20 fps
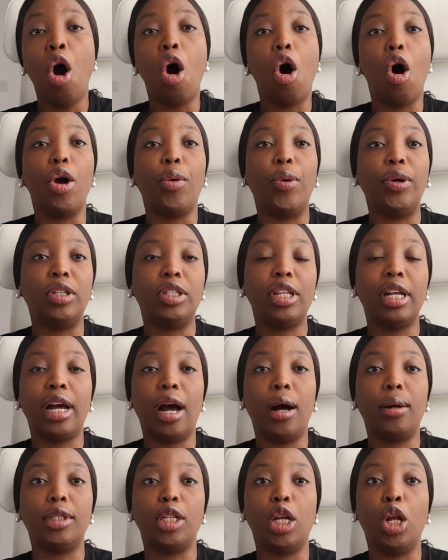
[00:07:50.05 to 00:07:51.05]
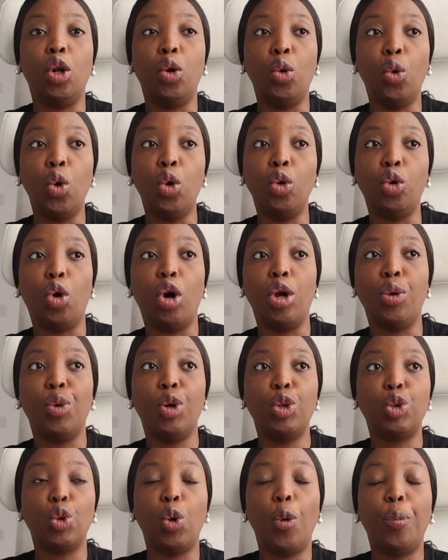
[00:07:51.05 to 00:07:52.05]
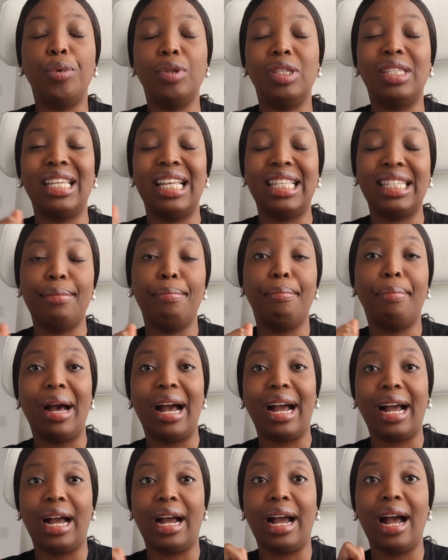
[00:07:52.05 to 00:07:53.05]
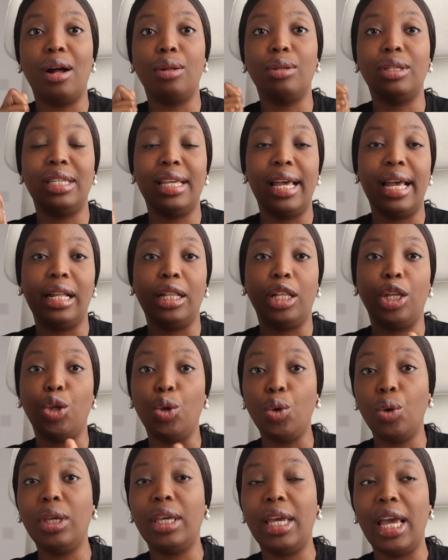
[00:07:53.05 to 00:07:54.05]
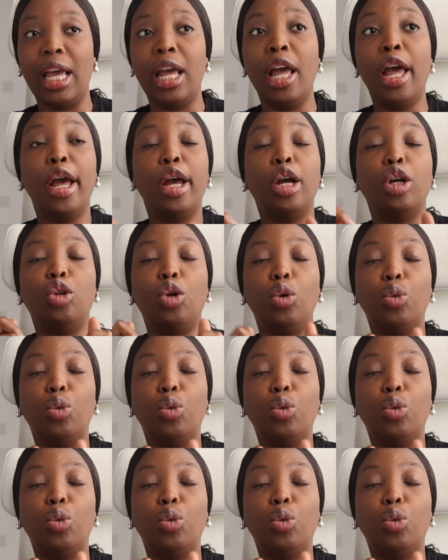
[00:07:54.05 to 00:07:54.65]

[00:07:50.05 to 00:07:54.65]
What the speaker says: or you want to take out a loan, or you want to open certain bank accounts here in the UK,